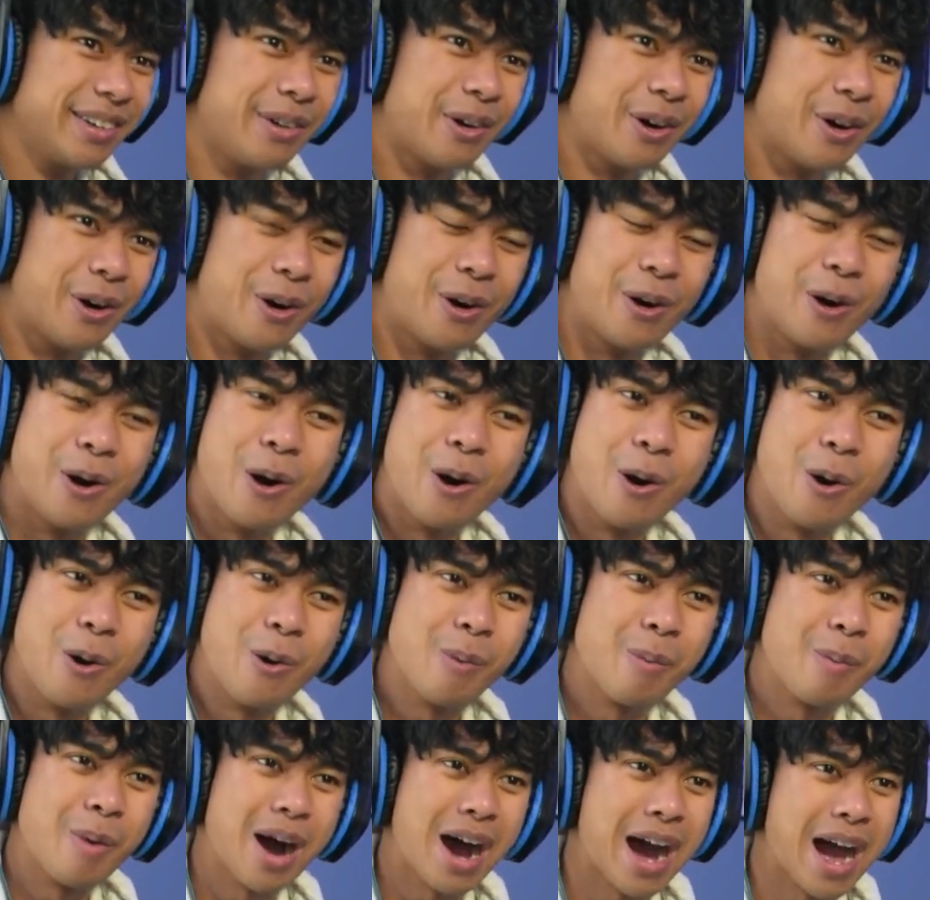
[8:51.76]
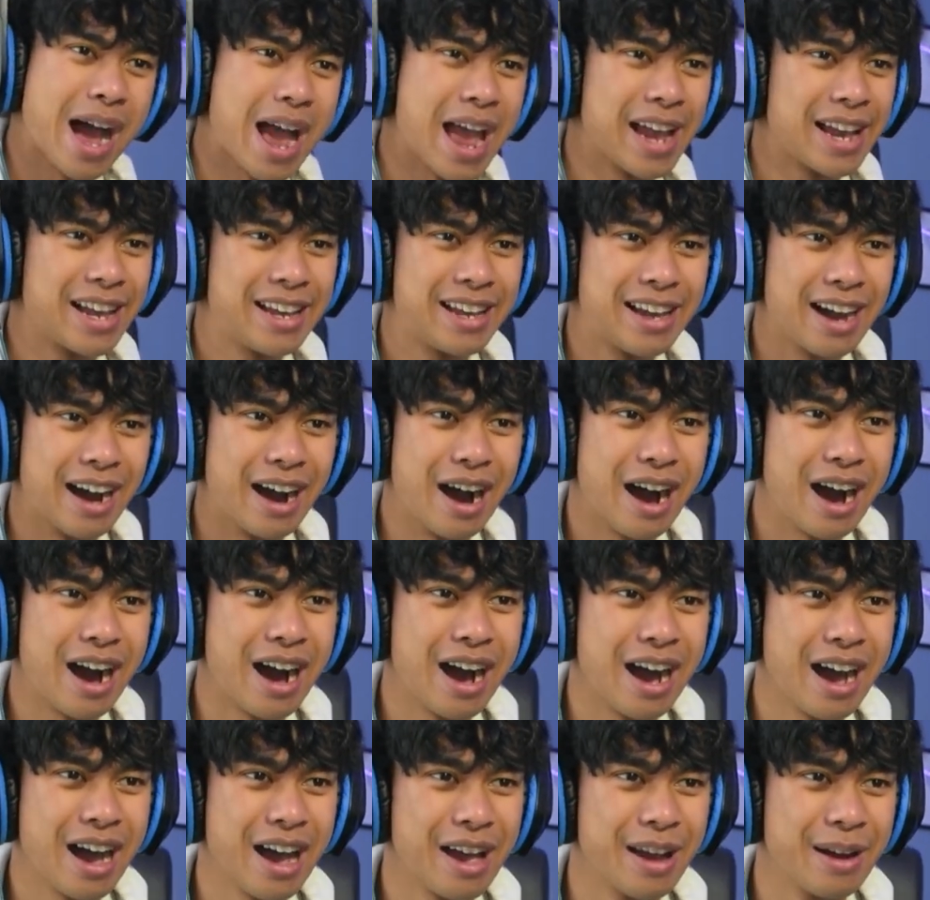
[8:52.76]
Oh my
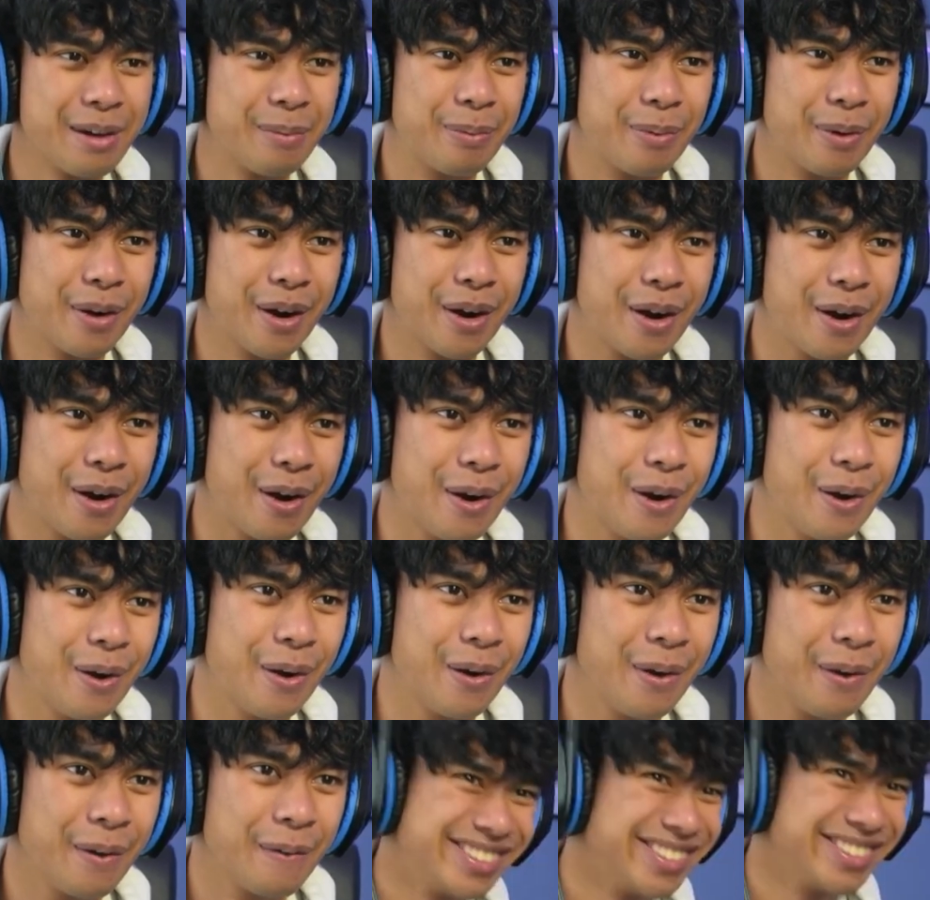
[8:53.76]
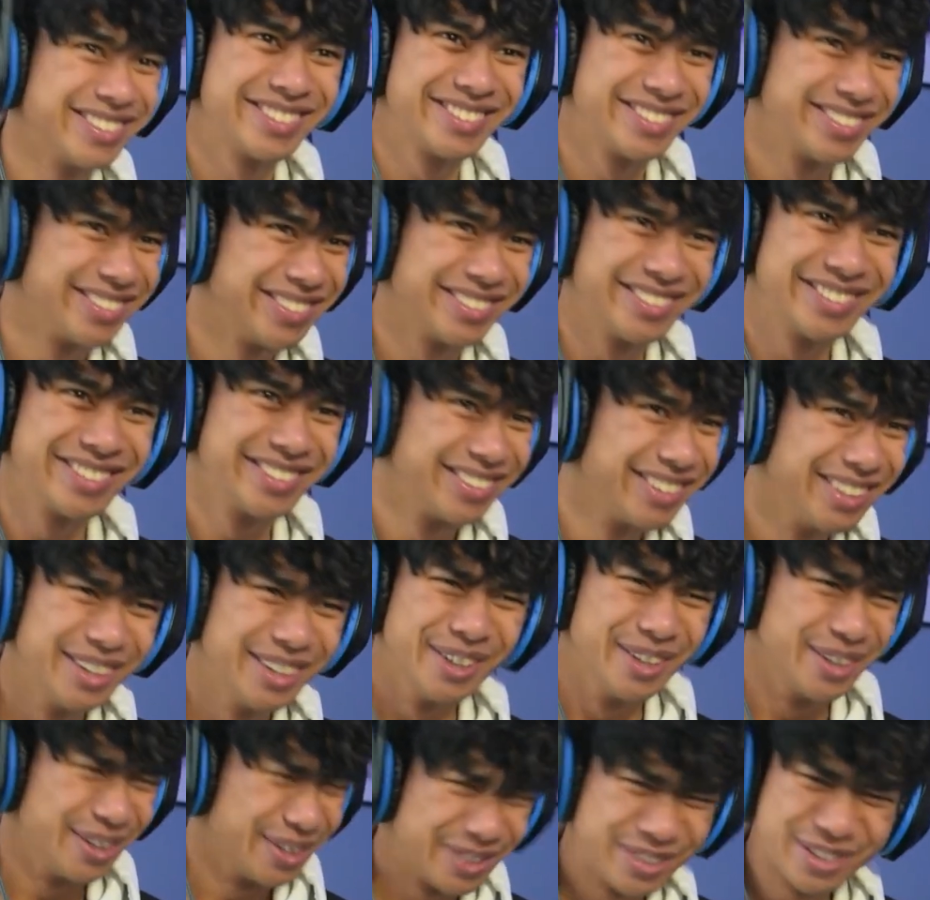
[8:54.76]
god, bro.
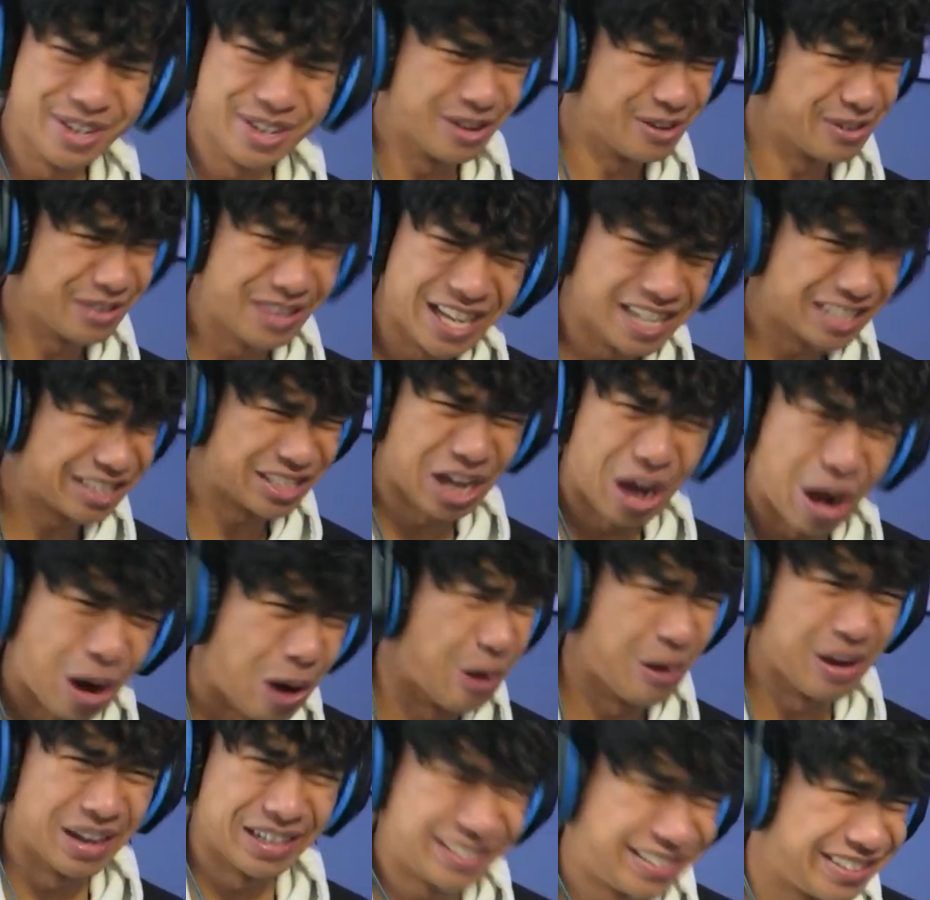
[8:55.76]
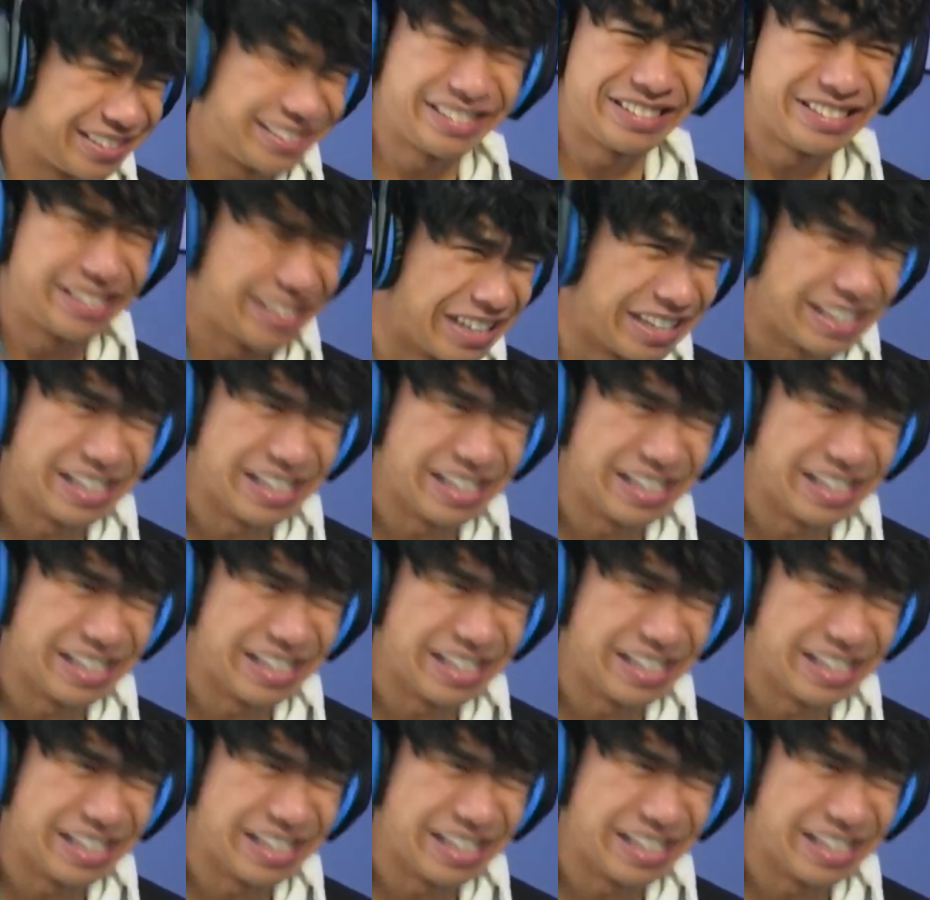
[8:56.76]
Dude, this OST.